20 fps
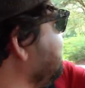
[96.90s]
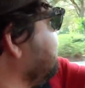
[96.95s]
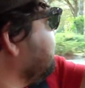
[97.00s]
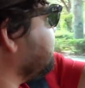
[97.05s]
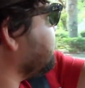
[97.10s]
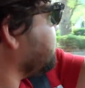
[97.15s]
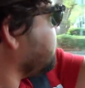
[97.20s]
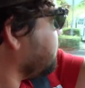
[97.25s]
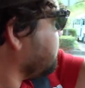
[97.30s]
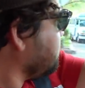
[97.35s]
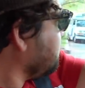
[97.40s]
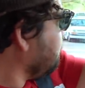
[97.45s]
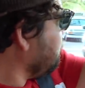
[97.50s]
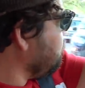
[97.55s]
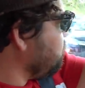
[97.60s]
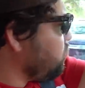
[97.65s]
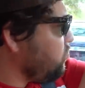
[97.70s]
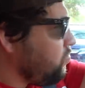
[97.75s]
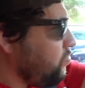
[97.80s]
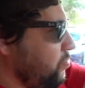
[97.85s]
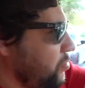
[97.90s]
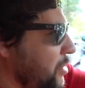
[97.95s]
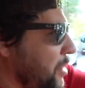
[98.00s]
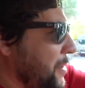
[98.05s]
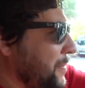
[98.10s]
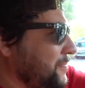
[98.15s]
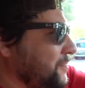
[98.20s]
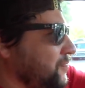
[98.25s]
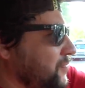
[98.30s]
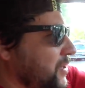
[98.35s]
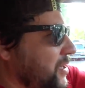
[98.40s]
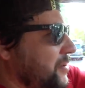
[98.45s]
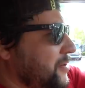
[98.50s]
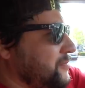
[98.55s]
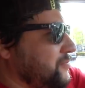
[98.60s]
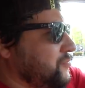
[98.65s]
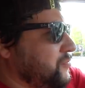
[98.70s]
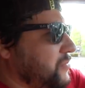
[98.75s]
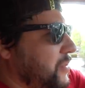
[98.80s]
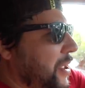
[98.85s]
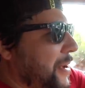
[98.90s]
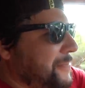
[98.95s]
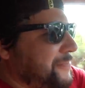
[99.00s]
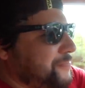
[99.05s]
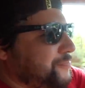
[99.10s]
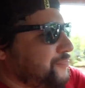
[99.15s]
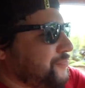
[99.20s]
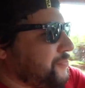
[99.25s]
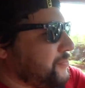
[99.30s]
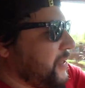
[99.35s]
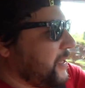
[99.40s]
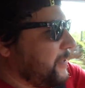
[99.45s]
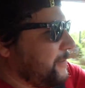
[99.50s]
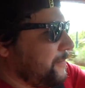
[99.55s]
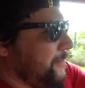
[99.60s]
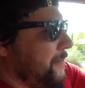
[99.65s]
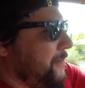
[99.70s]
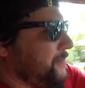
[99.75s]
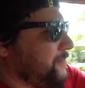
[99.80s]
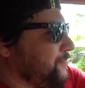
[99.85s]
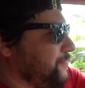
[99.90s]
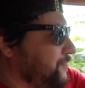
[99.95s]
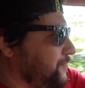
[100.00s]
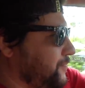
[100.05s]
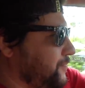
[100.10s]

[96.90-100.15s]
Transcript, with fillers: like Chick-fil-A? I don't like Chick-fil-A, but the chicken probably tastes different here.